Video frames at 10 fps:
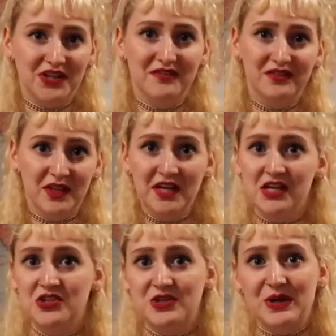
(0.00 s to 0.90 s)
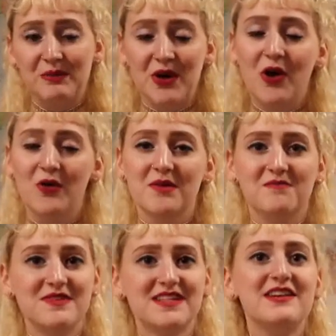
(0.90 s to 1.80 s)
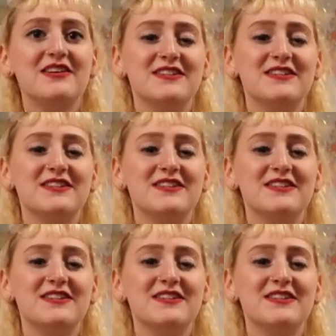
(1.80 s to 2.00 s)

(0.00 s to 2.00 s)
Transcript: of Lincolnshire poems.